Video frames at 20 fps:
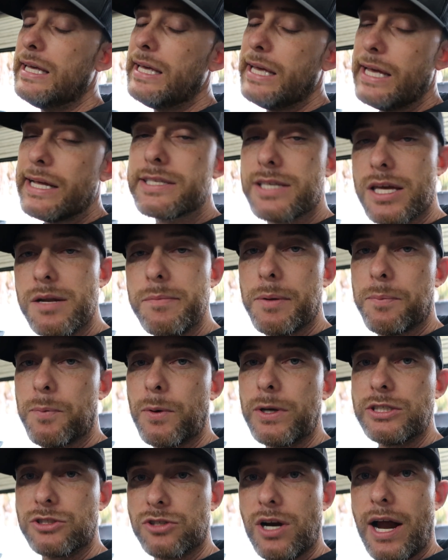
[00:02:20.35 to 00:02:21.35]
It's gonna be
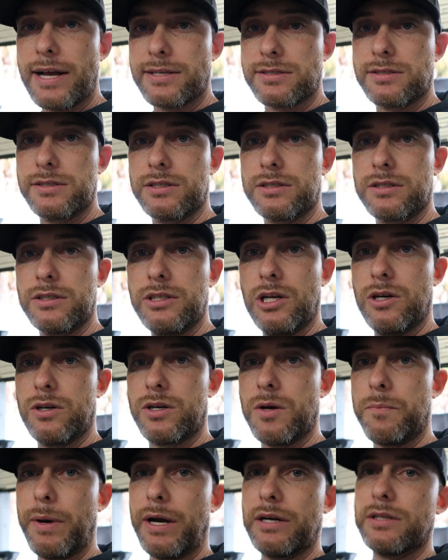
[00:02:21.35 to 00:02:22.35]
pretty drastic, you know,
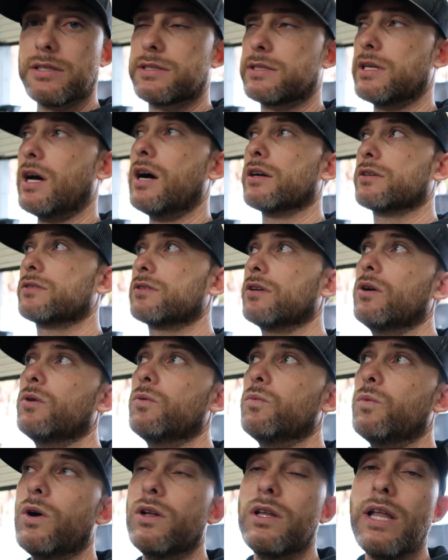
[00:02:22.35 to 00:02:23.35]
compared to stock.
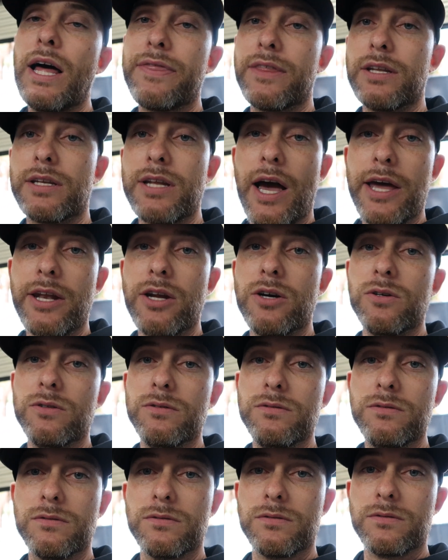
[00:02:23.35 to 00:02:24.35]
So we'll let the
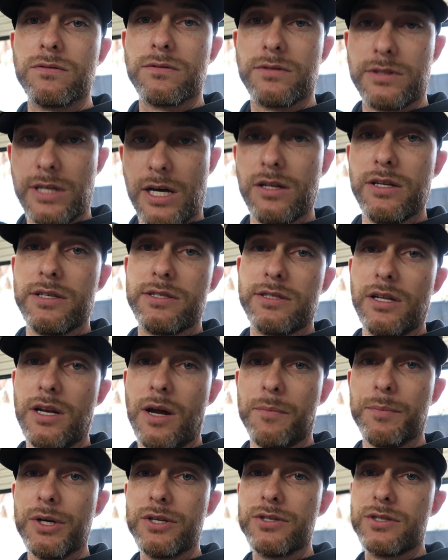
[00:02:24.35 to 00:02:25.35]
dyno tell us the
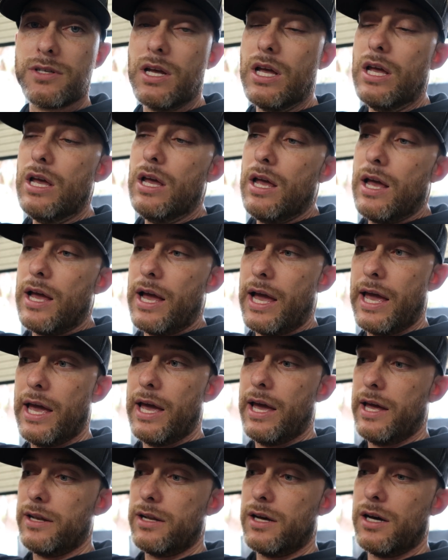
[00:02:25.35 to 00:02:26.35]
numbers
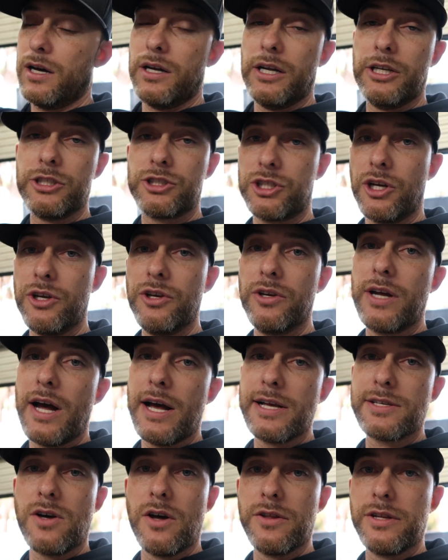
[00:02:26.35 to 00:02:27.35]
and show you
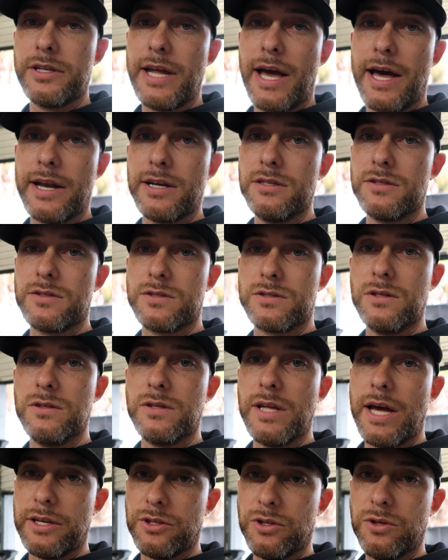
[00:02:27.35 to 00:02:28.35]
guys all the data so
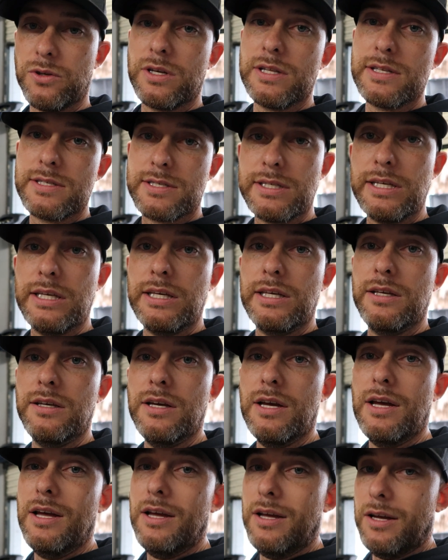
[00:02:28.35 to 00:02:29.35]
that you can see
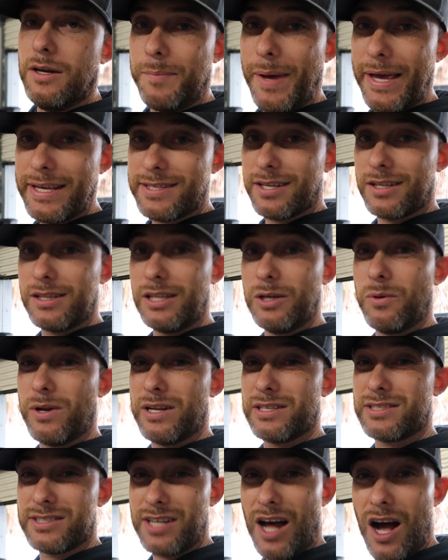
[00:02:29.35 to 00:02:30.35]
basically what
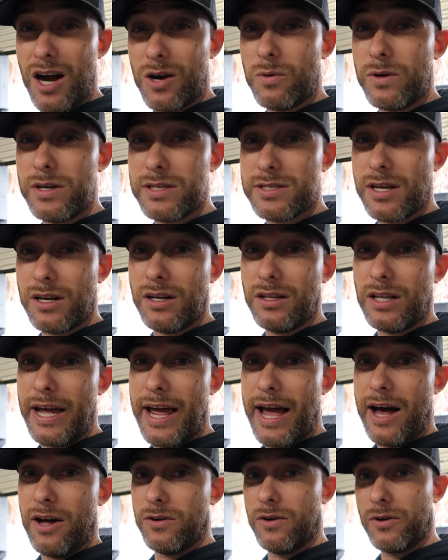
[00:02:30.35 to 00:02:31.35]
a stock one is gonna
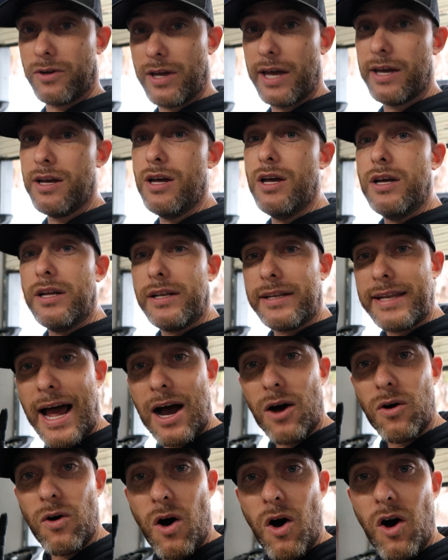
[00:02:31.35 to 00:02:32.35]
lay out, okay?
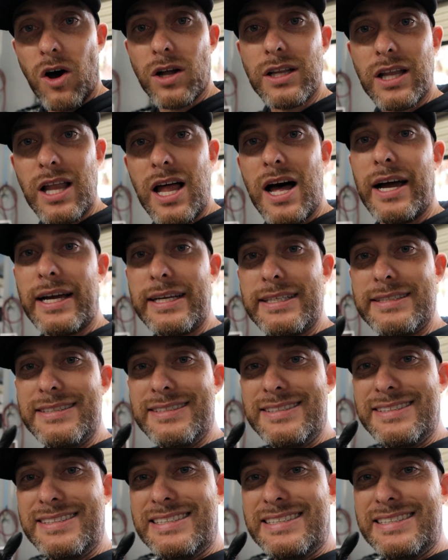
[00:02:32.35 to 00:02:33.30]
Now online,